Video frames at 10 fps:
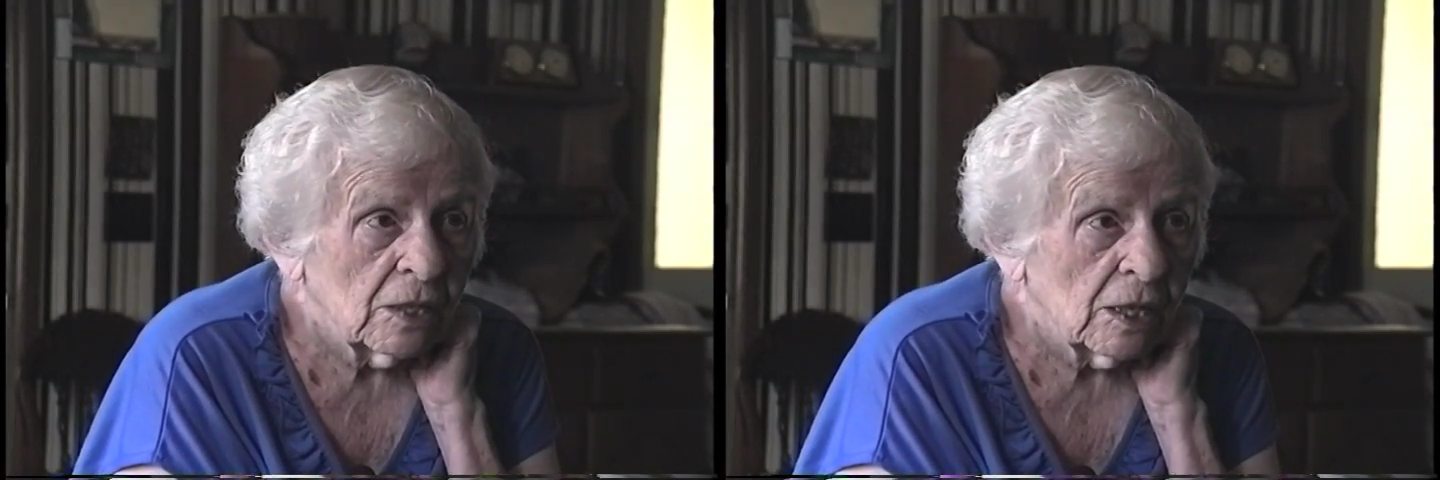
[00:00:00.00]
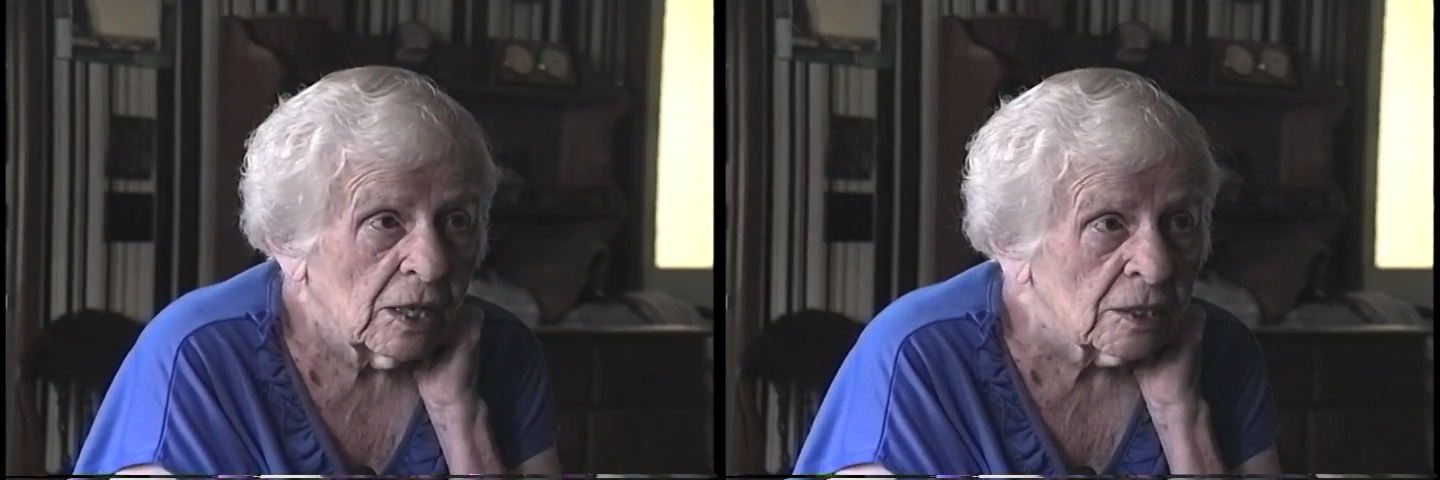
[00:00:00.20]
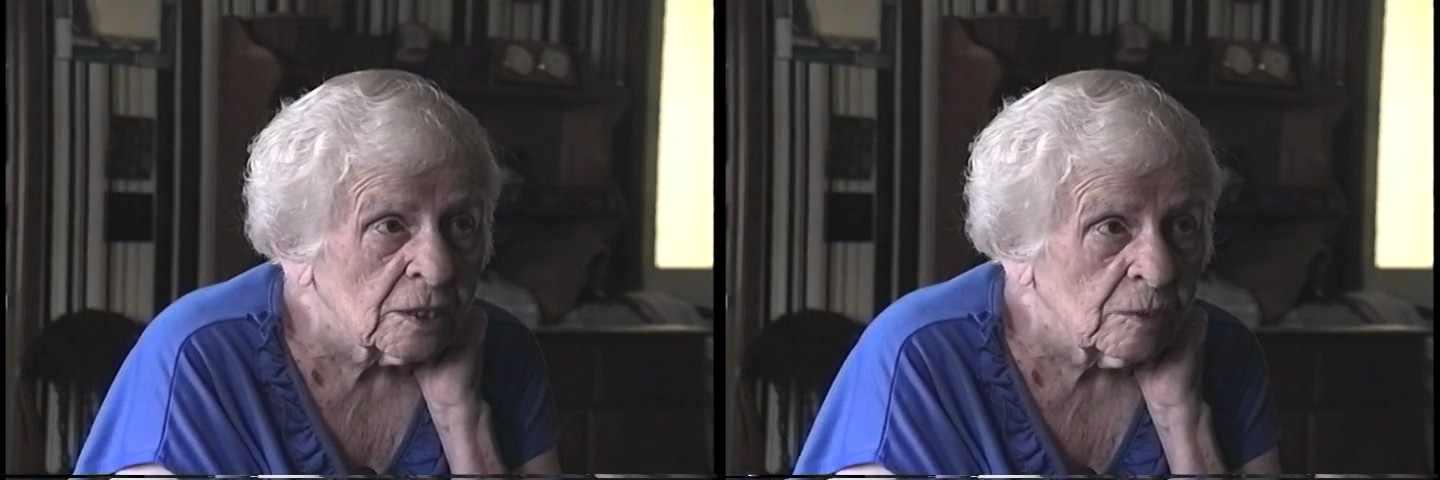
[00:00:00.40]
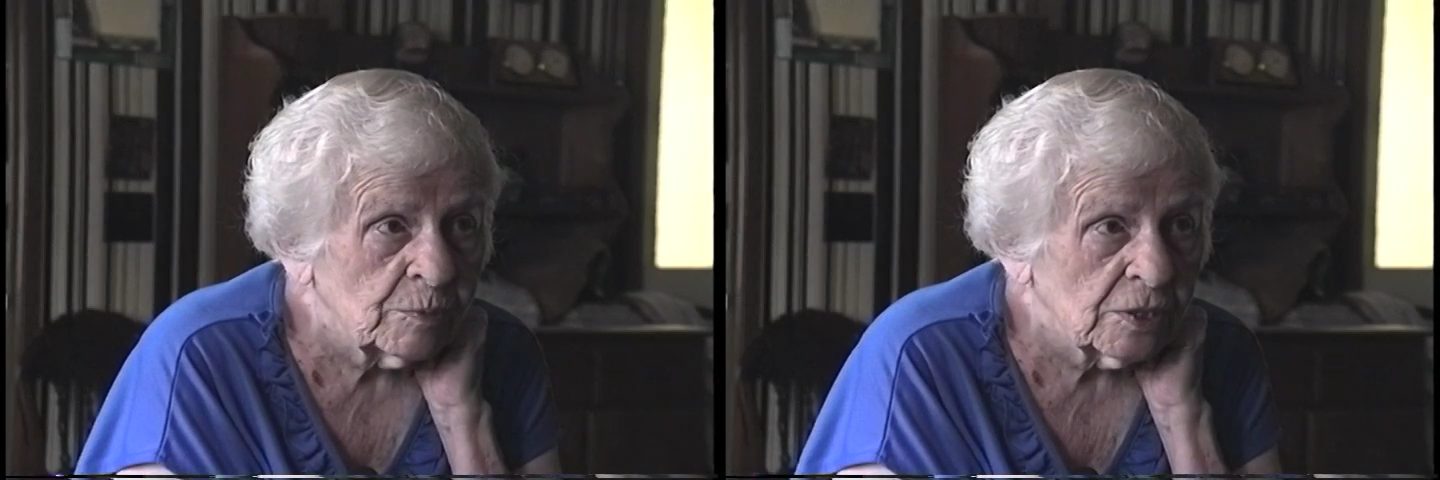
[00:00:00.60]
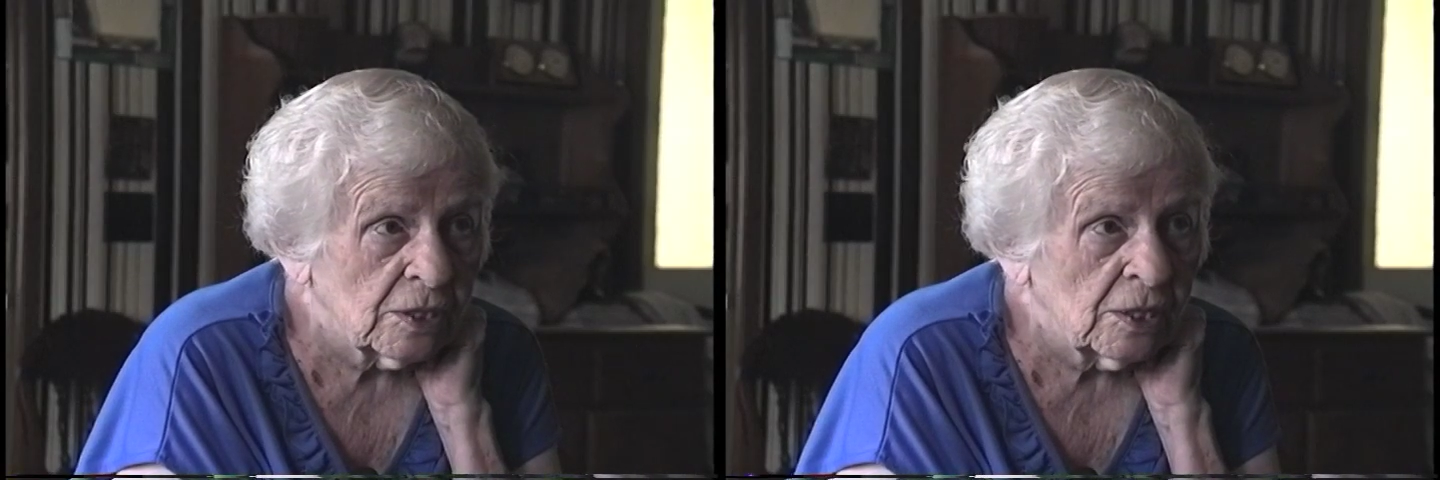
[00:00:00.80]

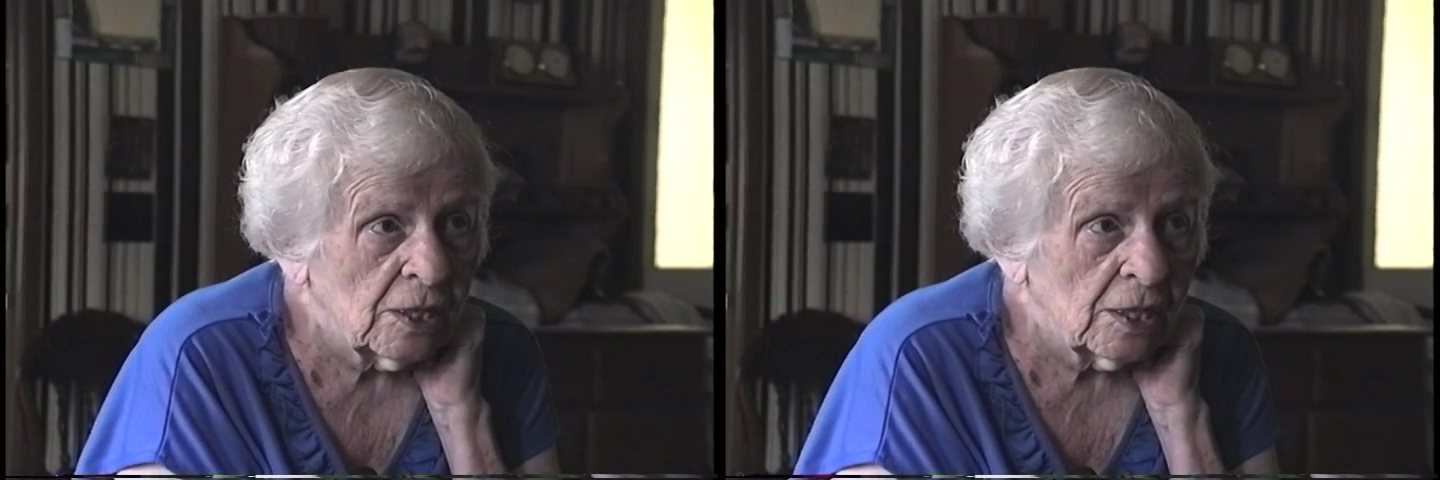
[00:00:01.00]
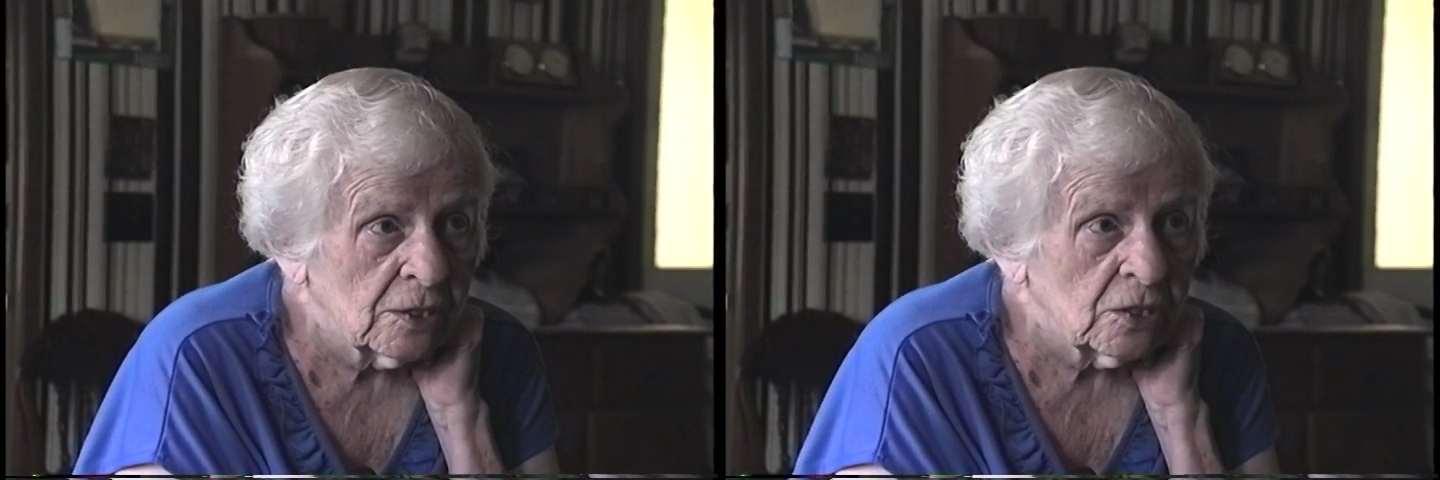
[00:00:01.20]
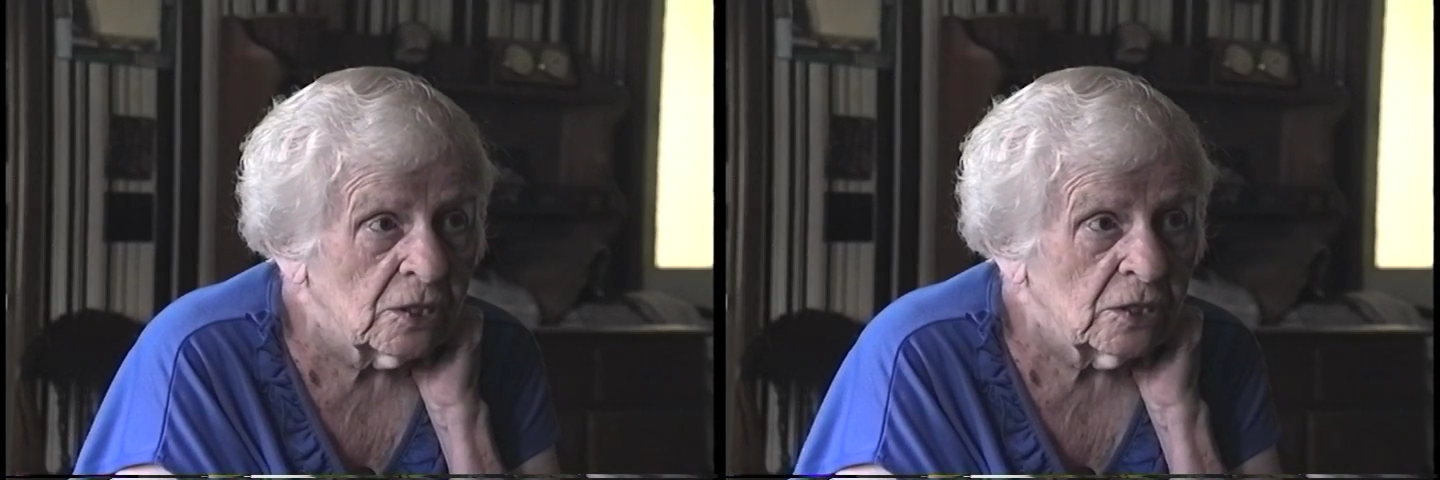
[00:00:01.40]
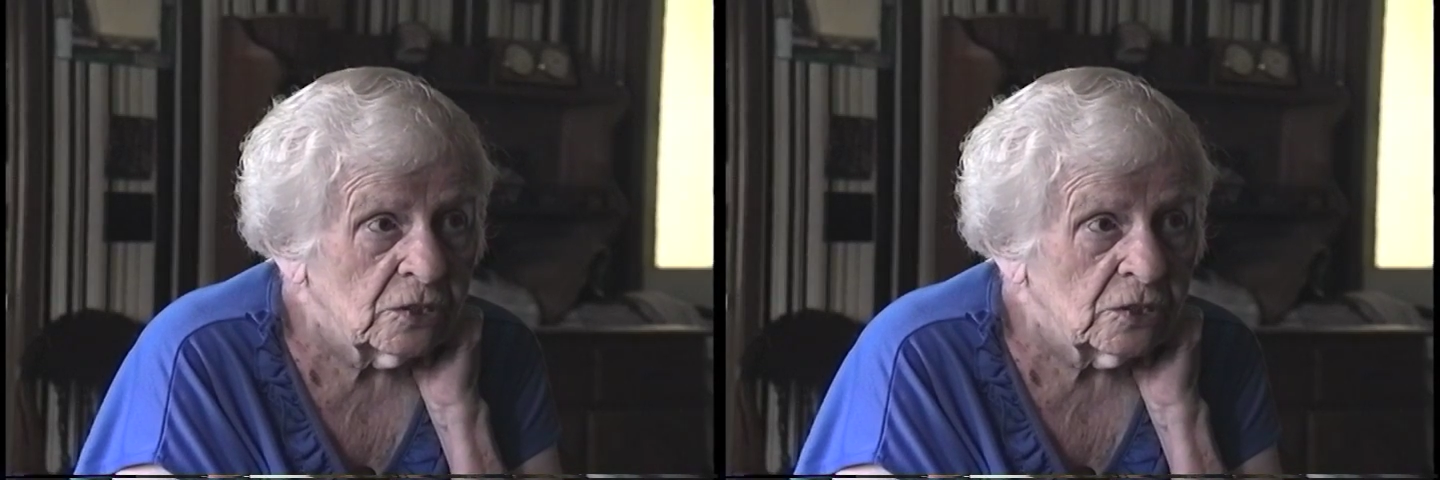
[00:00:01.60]
occiput had